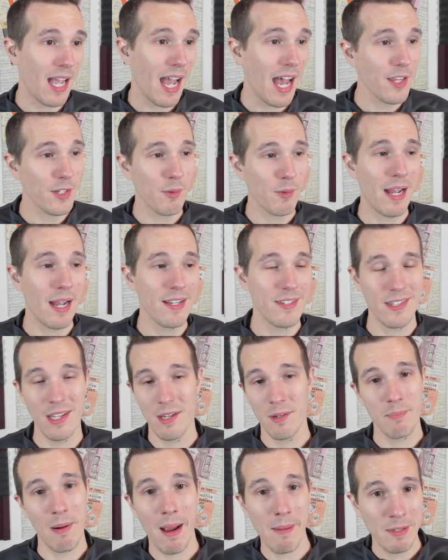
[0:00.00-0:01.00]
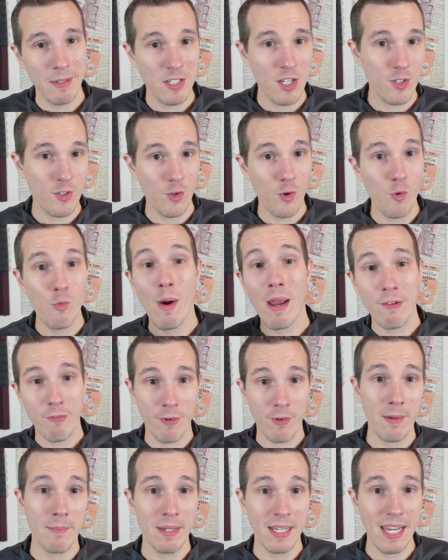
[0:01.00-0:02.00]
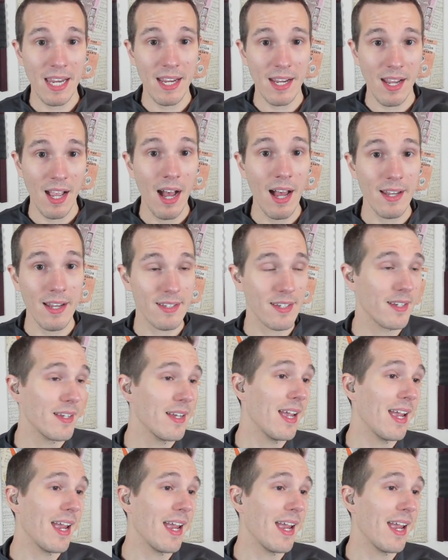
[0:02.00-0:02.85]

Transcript: Otherwise, they would probably just wait for him to get cut